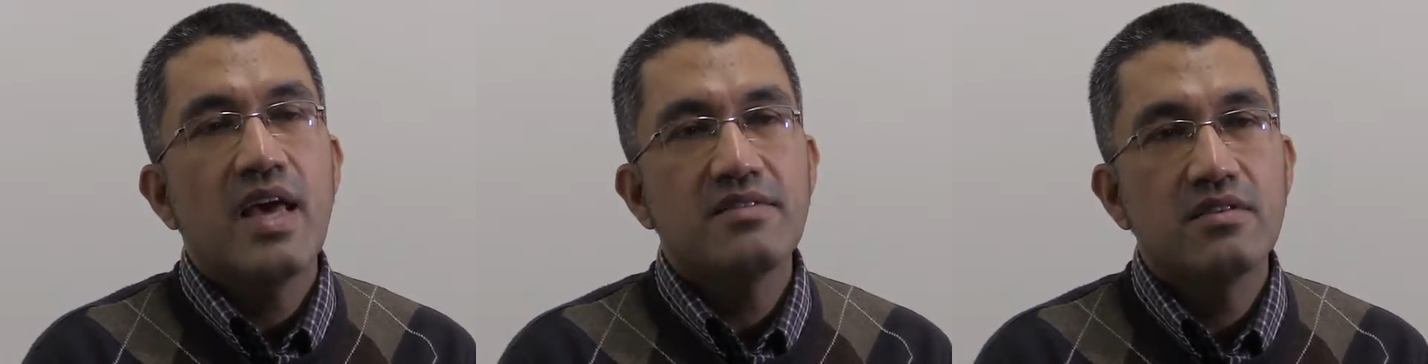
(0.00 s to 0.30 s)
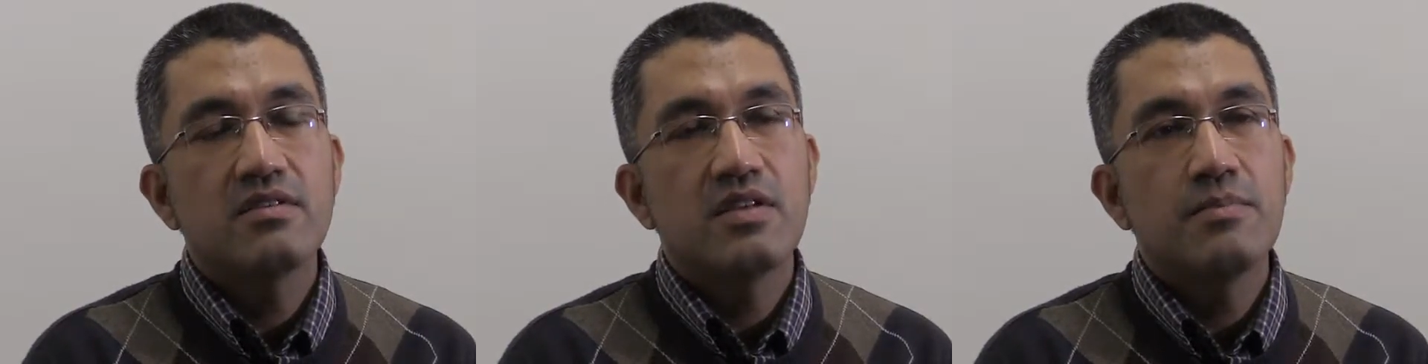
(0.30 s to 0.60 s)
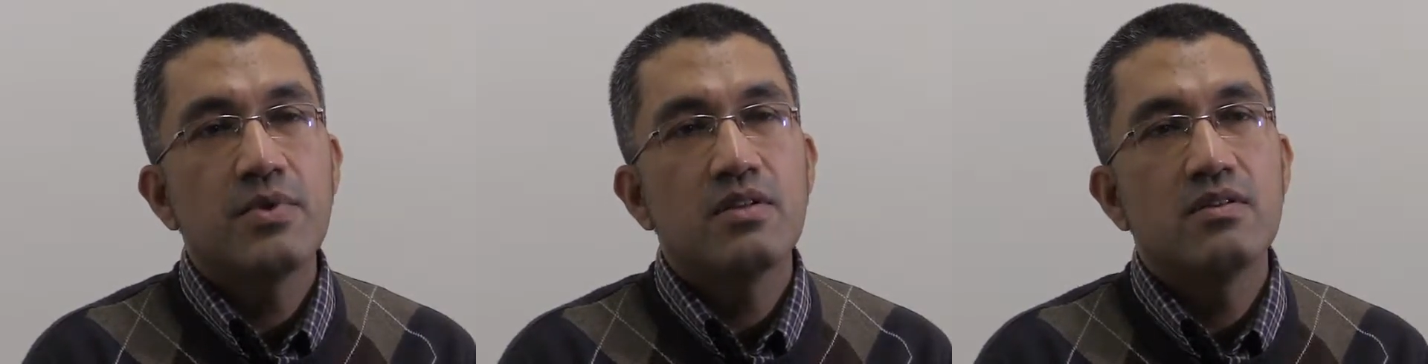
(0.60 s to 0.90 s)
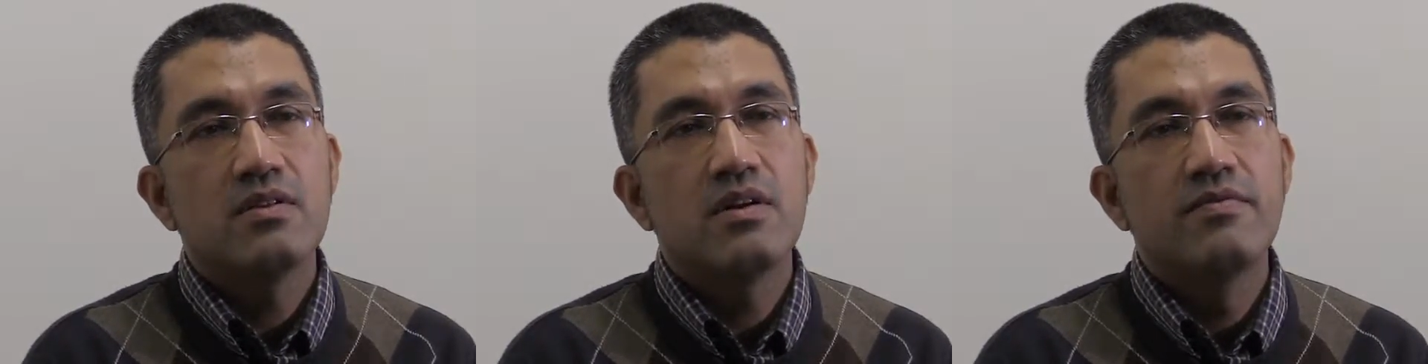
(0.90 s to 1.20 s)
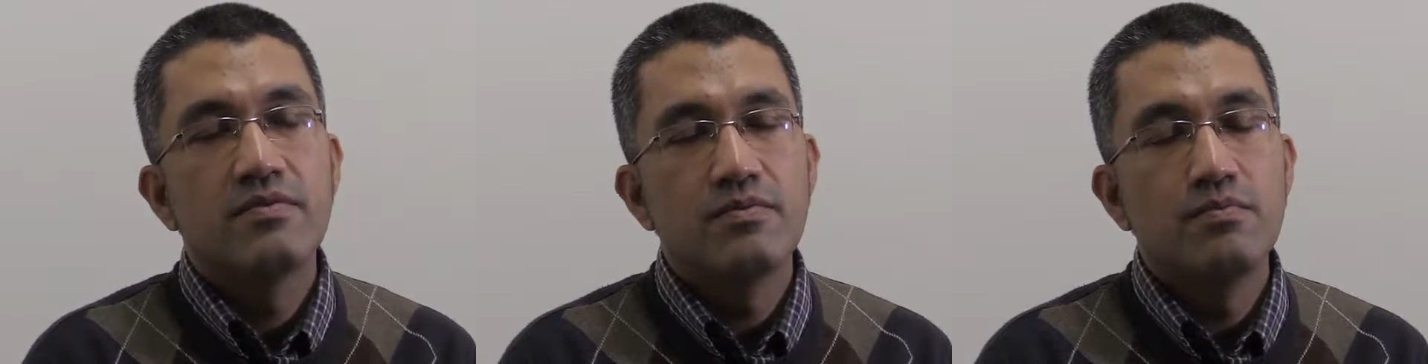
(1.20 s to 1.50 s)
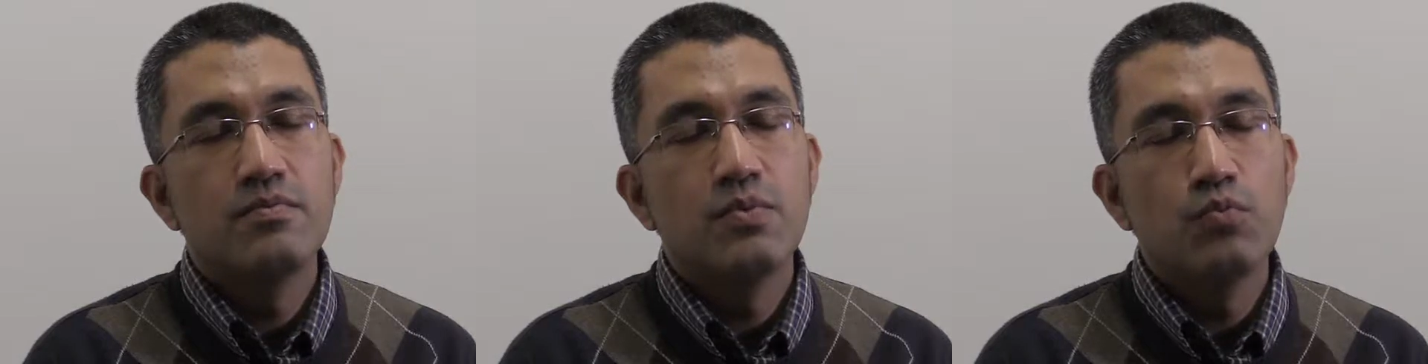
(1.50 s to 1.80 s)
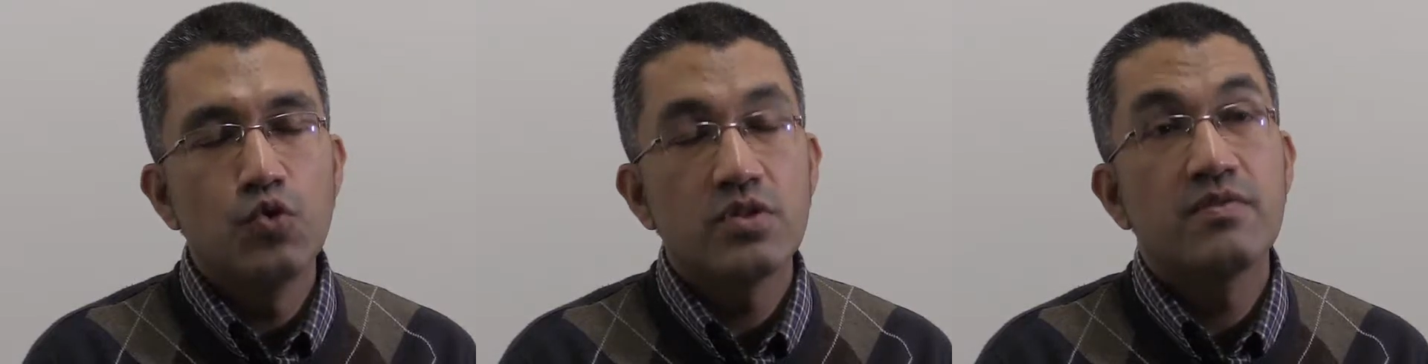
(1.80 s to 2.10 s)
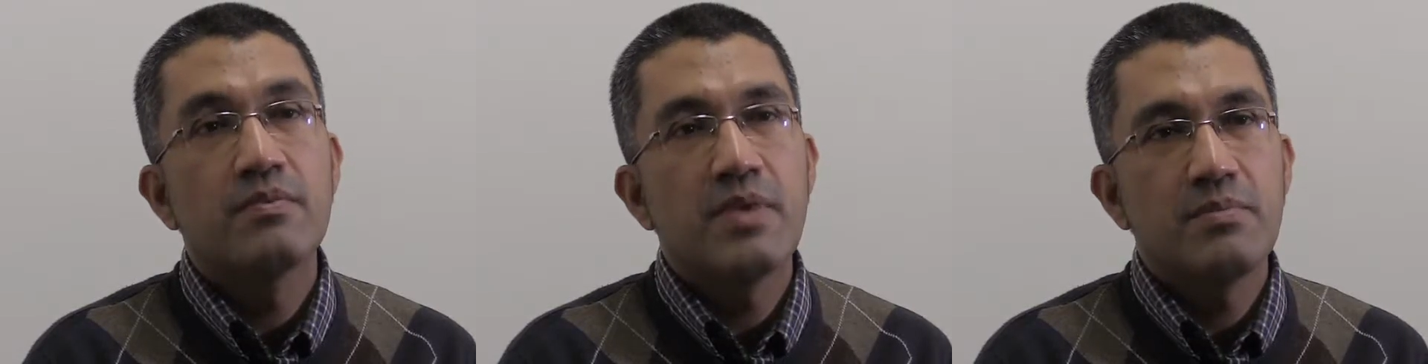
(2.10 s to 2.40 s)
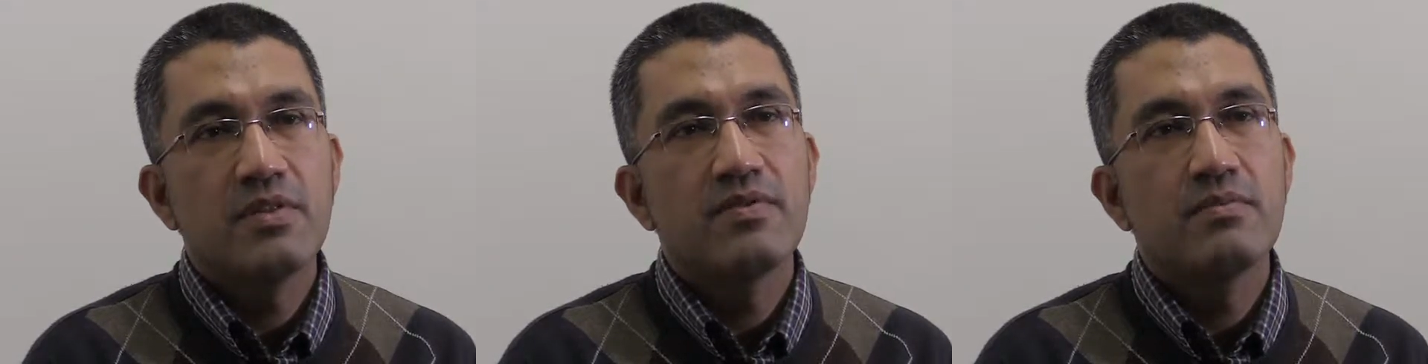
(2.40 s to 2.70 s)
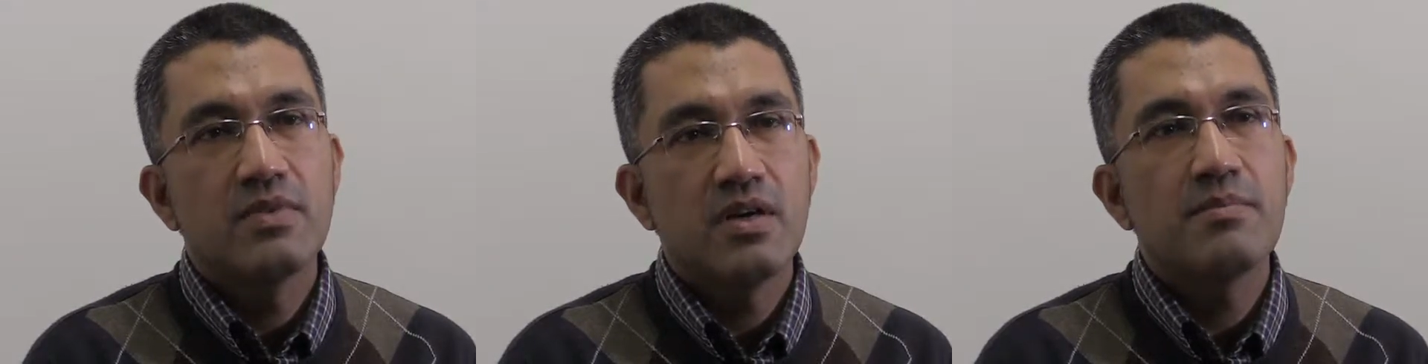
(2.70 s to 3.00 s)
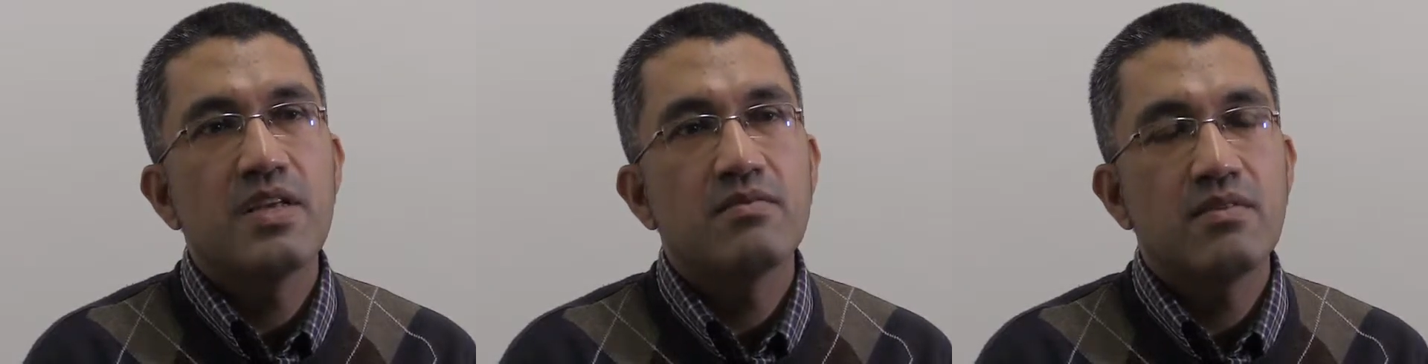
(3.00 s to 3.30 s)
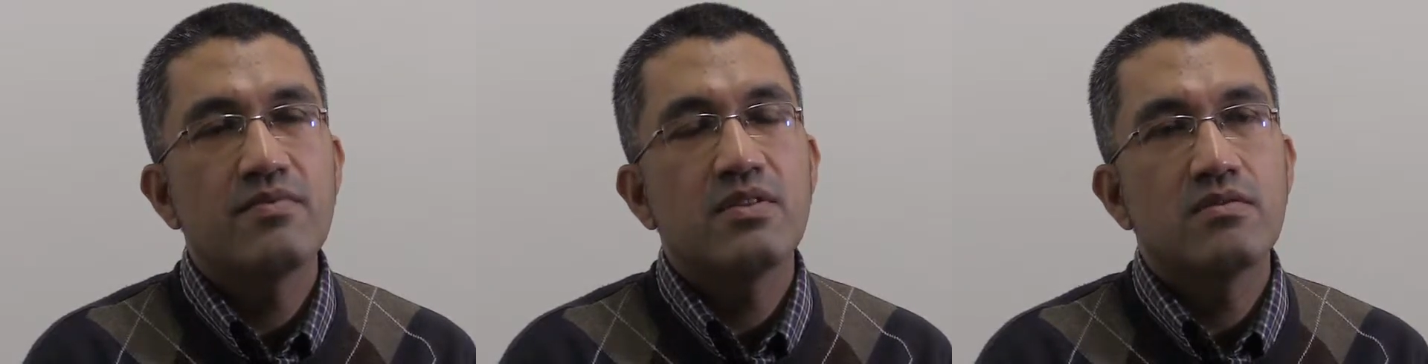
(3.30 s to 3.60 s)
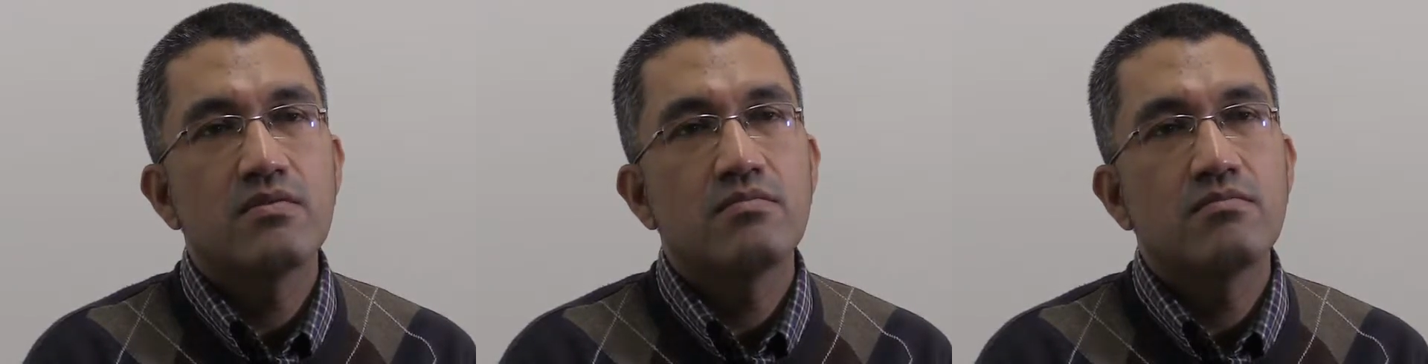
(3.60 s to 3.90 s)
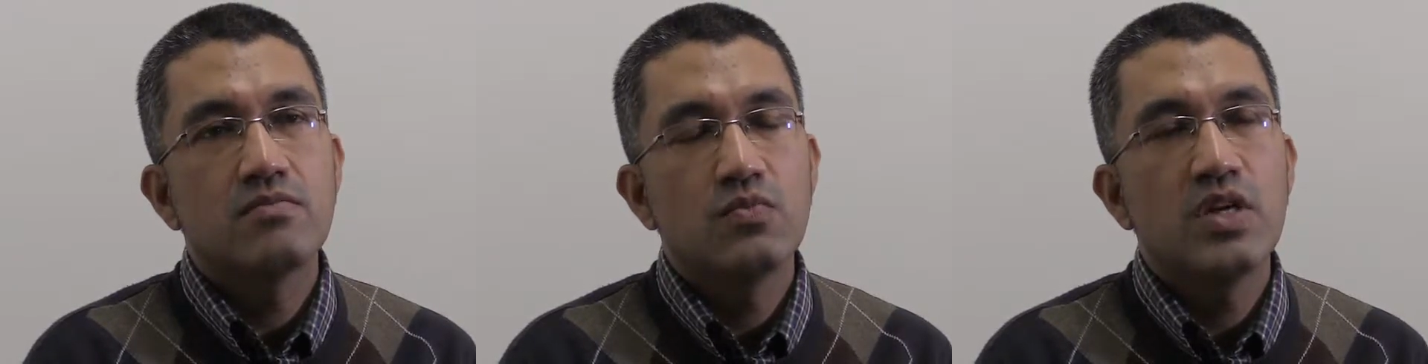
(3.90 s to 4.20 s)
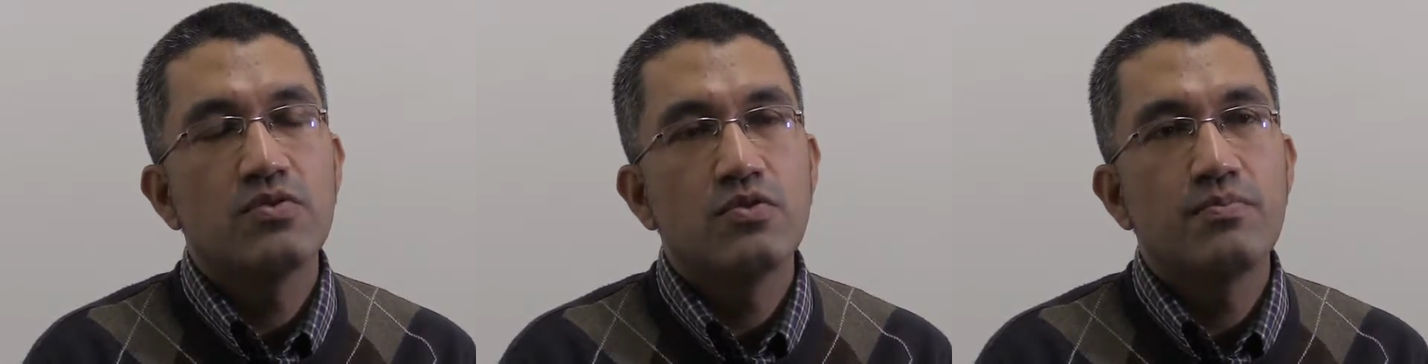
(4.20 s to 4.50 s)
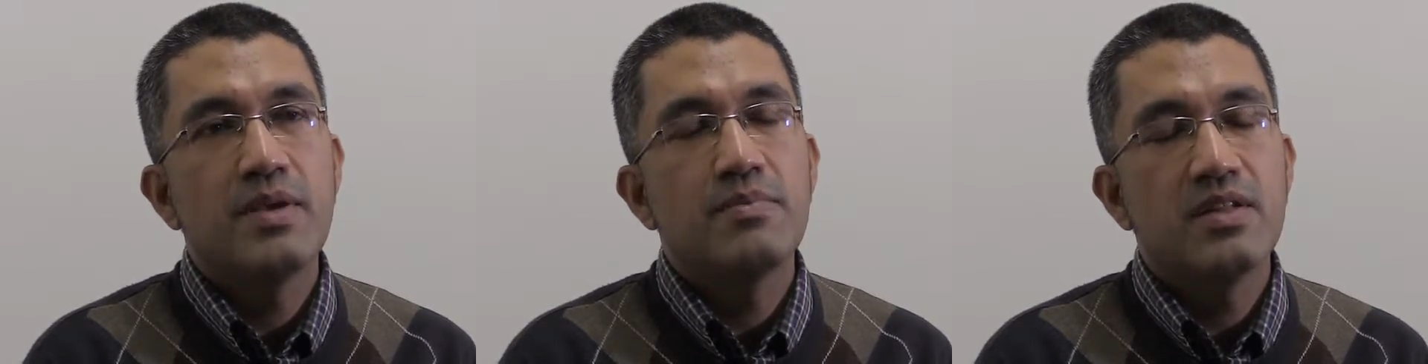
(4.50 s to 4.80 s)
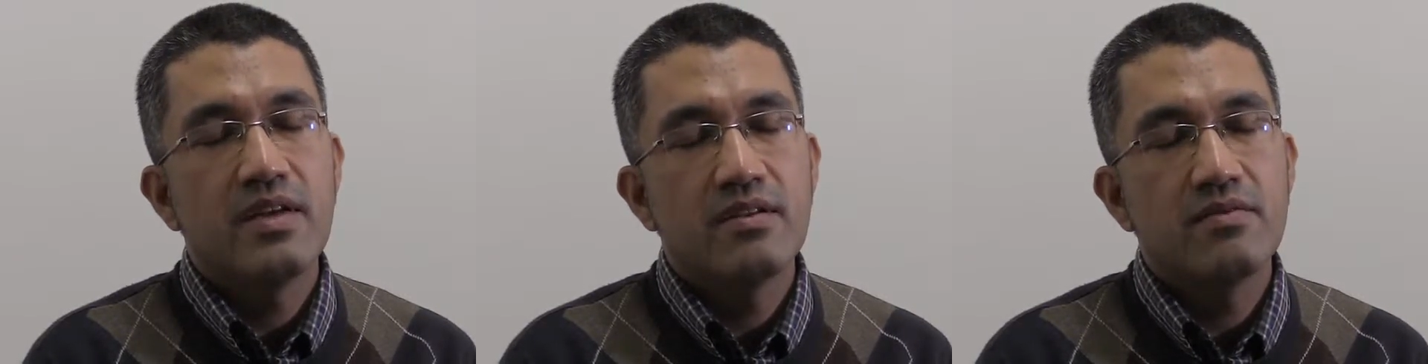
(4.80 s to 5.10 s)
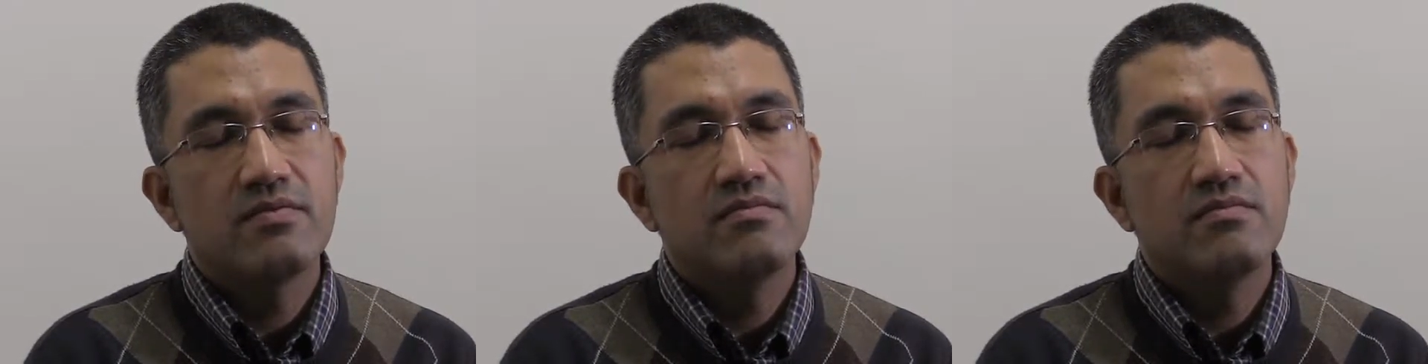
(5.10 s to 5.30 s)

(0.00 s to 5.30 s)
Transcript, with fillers: That's the staple of most of the people from the, I mean, even the well-to-do people and